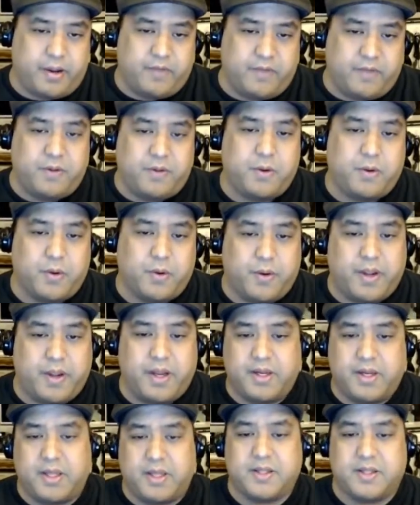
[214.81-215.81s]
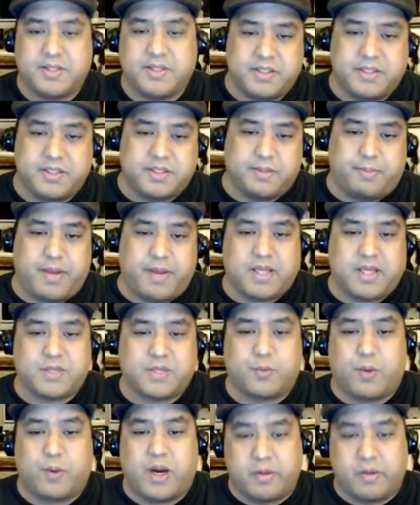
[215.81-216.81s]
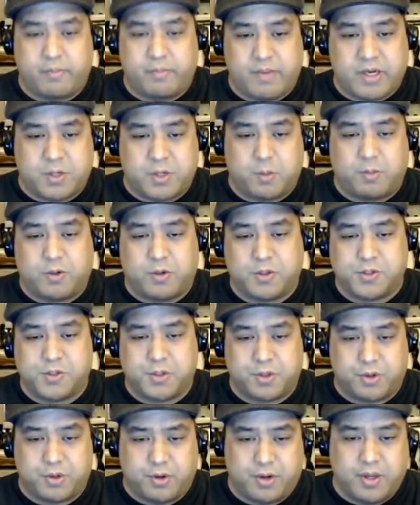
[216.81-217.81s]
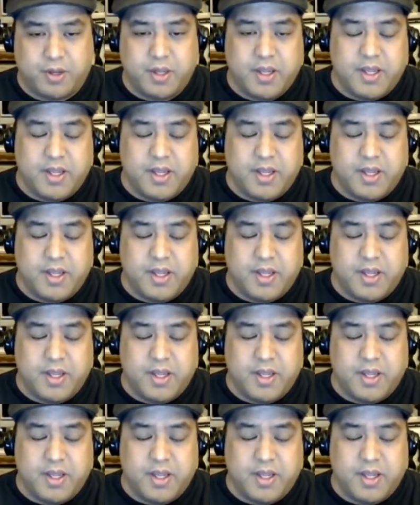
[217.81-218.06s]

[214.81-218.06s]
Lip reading: if you go ahead and get the season pass right up March 3rd,